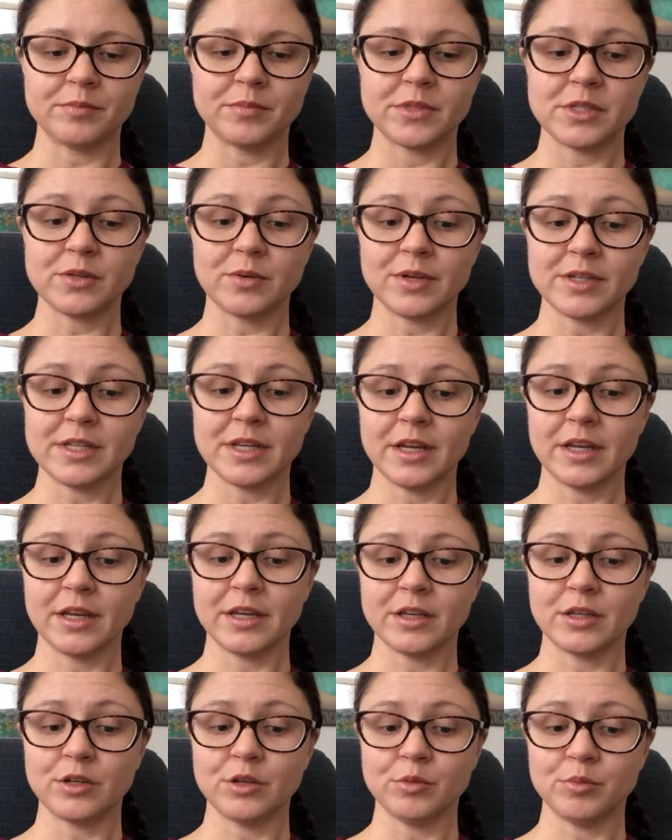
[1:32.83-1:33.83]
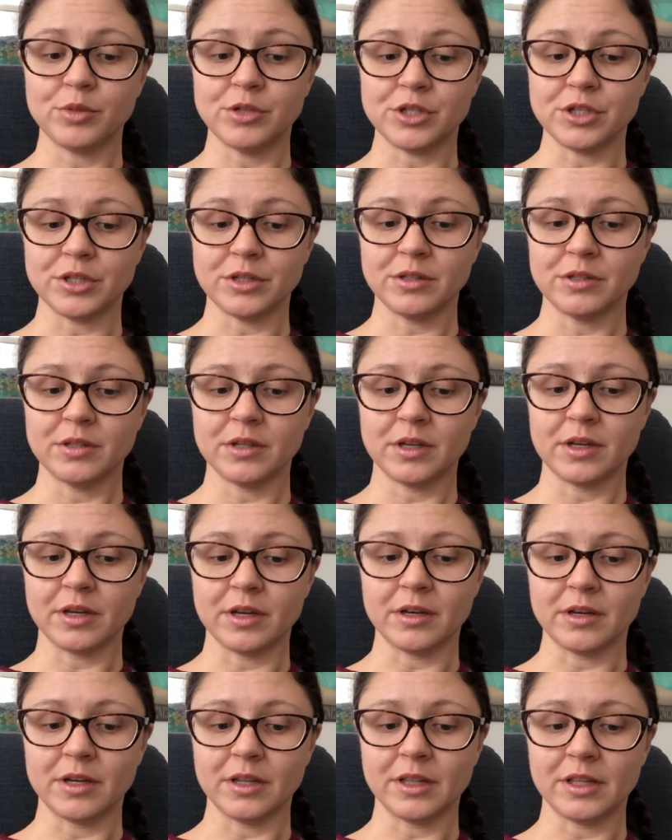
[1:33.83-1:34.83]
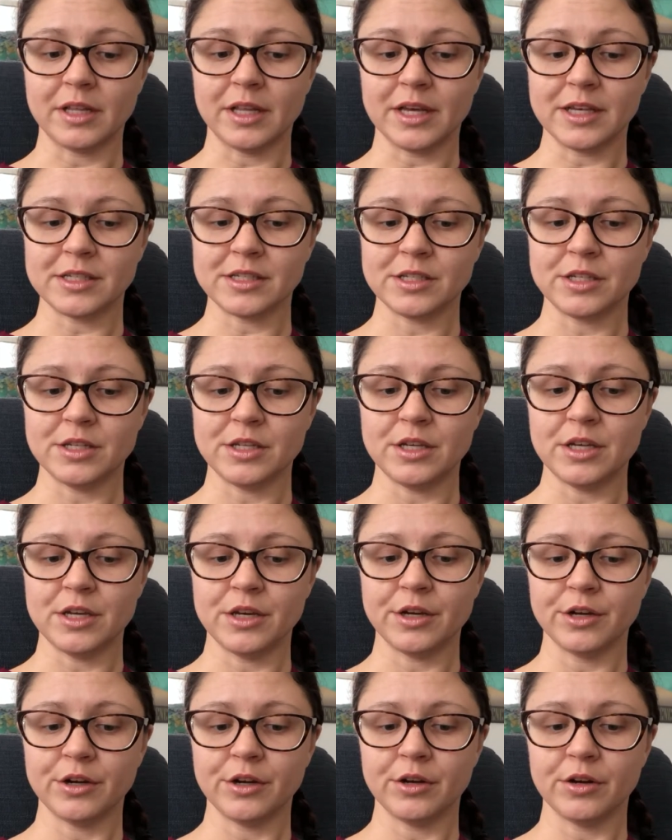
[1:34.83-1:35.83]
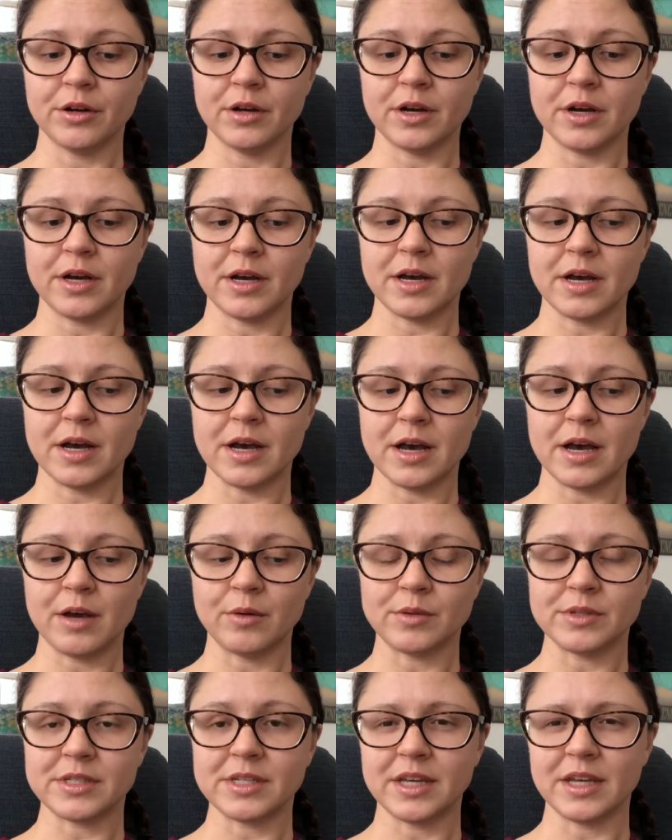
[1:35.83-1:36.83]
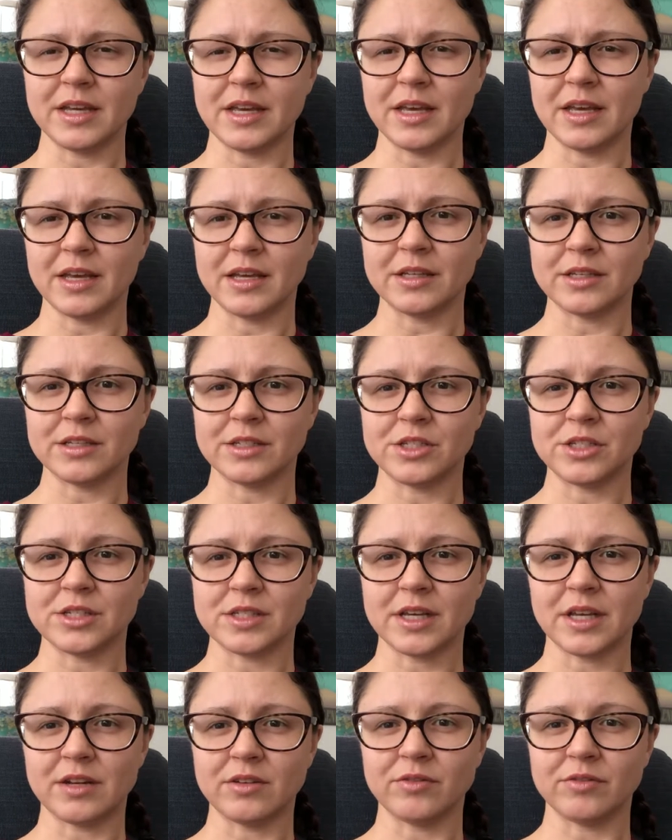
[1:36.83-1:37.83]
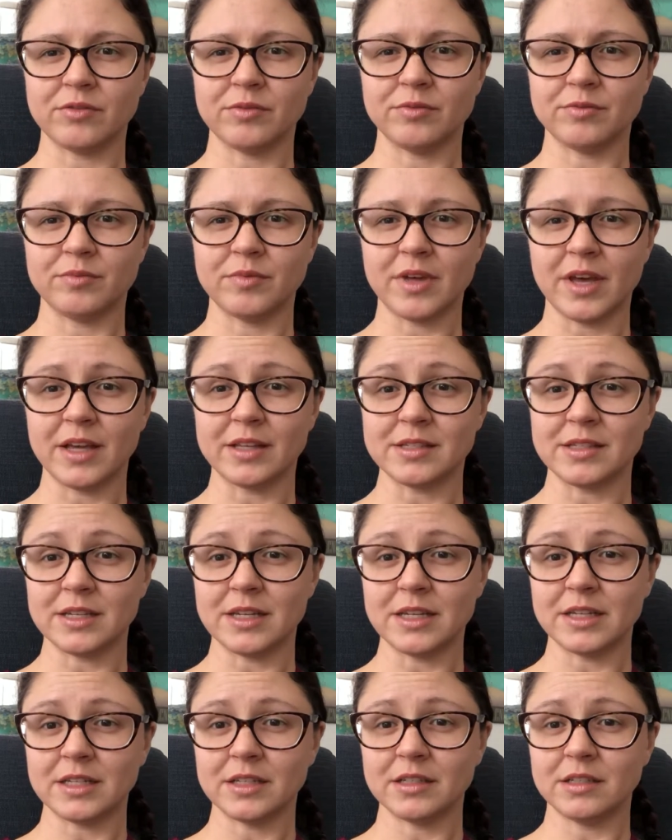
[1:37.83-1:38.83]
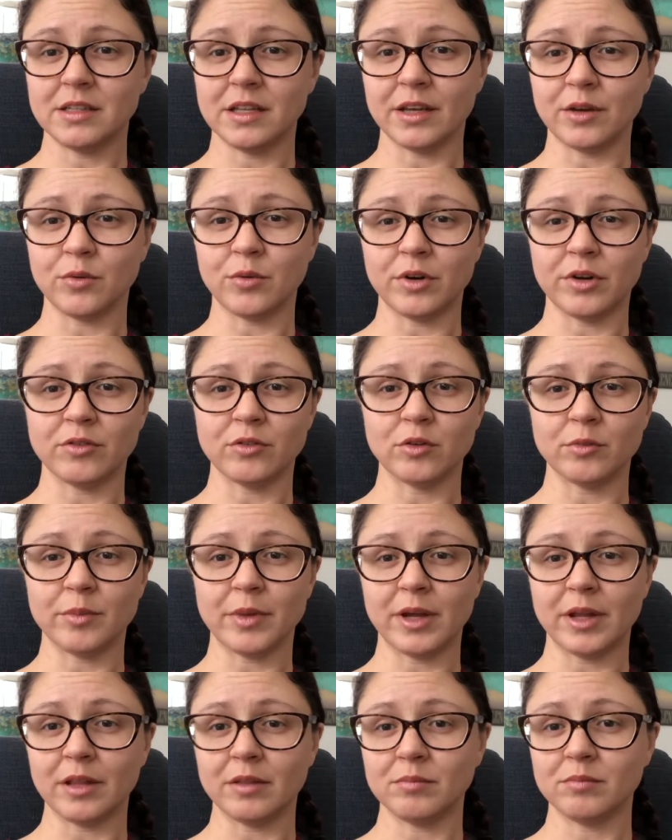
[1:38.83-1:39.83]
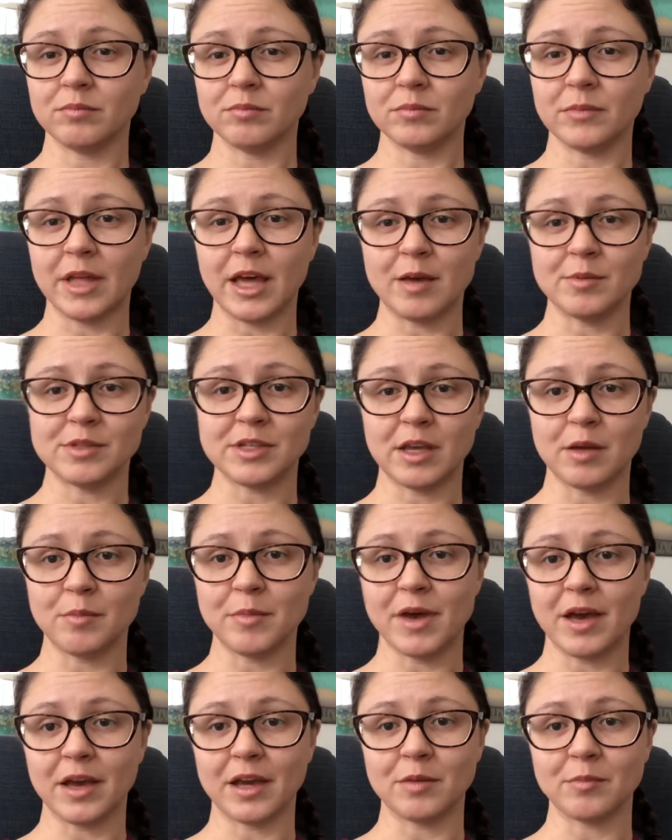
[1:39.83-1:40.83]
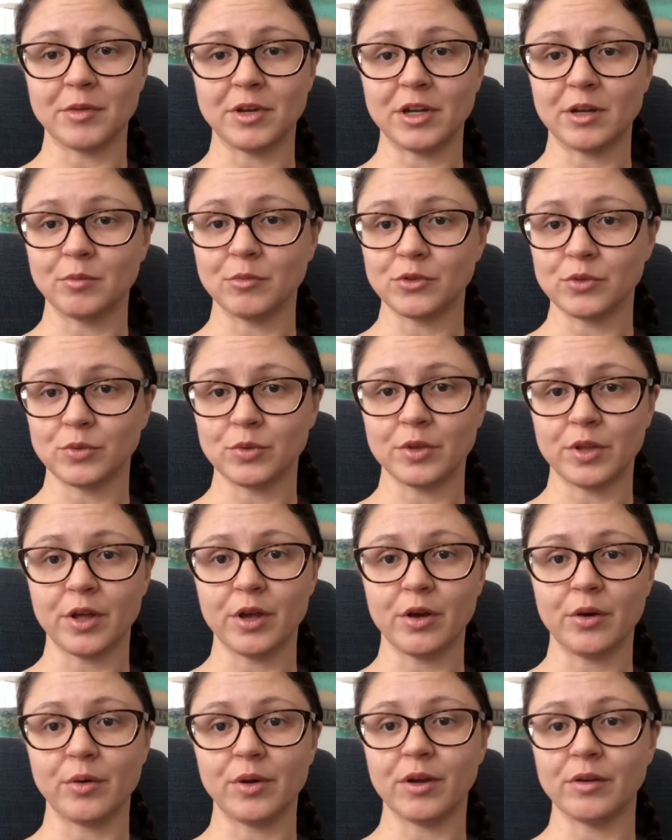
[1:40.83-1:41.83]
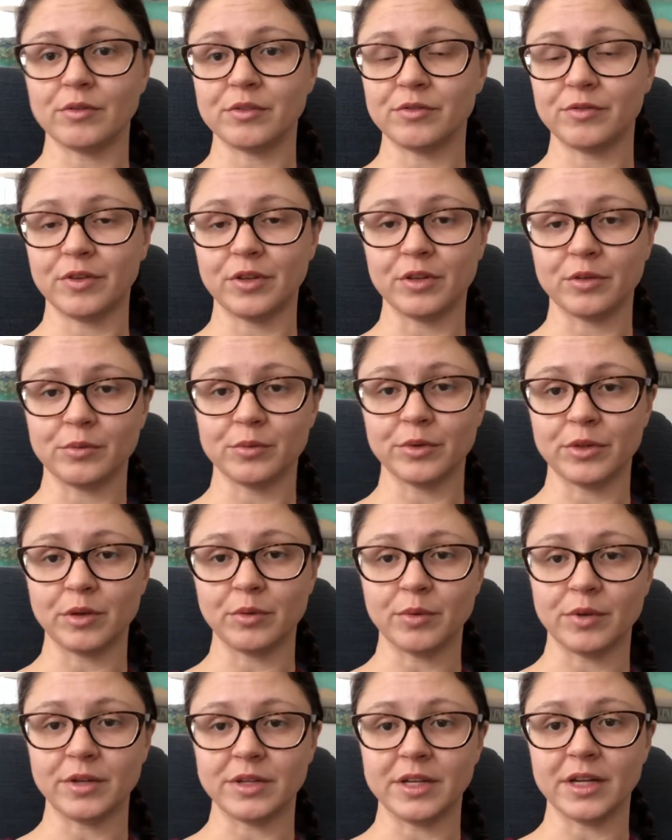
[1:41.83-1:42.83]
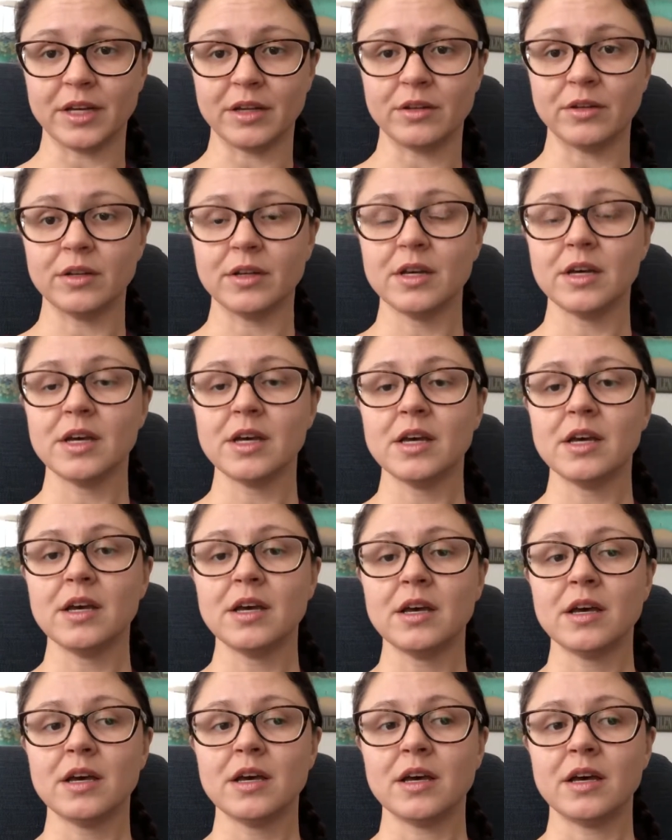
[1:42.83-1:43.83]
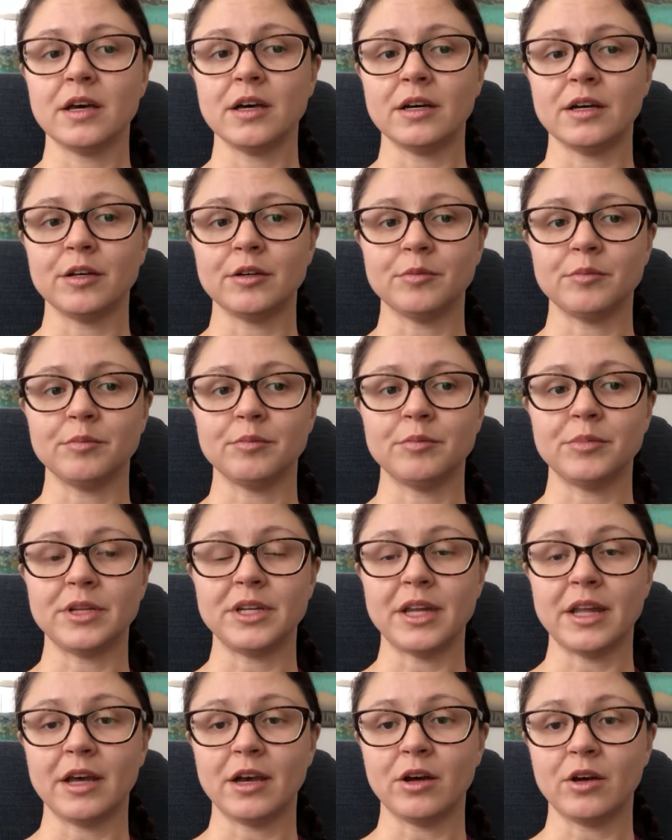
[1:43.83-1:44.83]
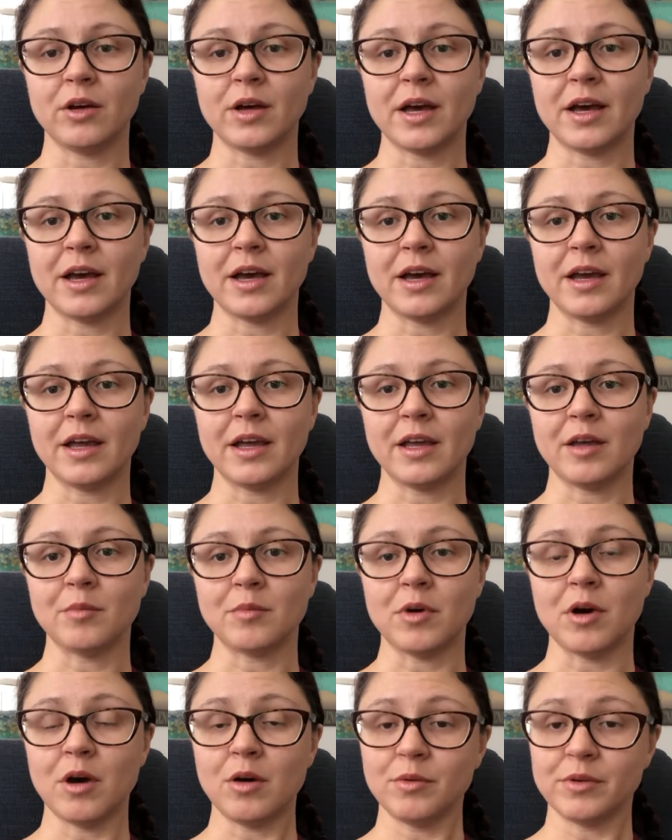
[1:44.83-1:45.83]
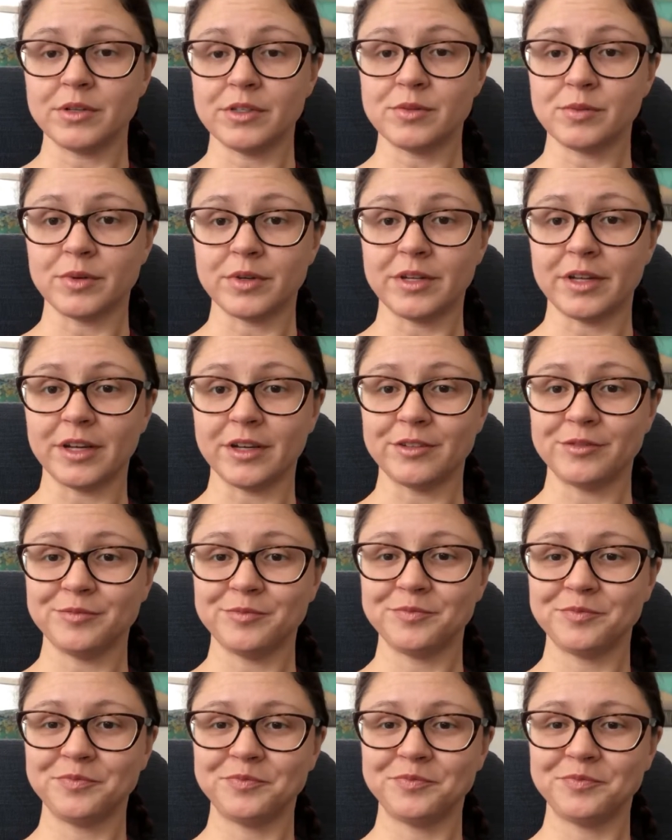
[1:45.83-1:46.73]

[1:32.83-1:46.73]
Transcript: So I take neupogen. In the last year, I was taking it just kind of as needed, like whenever my labs came back and my numbers were low and I was feeling really run down. But now I am always run down.